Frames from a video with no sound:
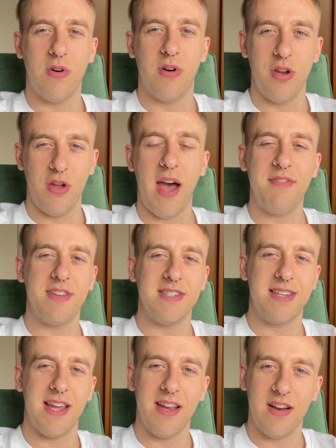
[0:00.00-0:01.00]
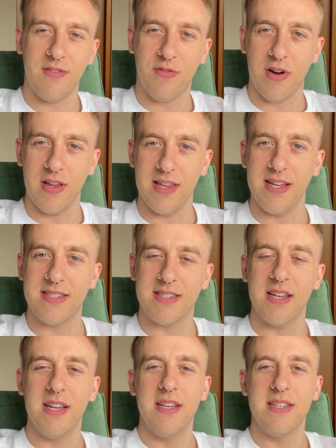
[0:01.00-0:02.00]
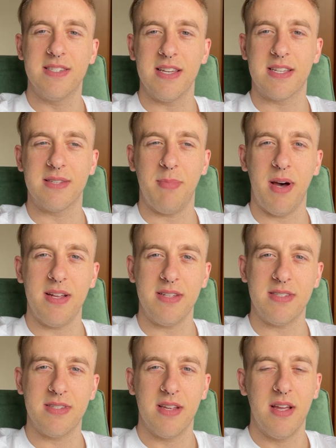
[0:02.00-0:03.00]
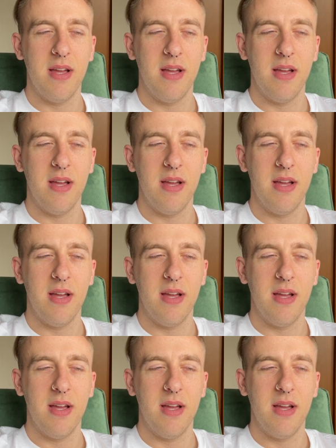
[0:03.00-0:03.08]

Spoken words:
you have to stay here for at least 6 months,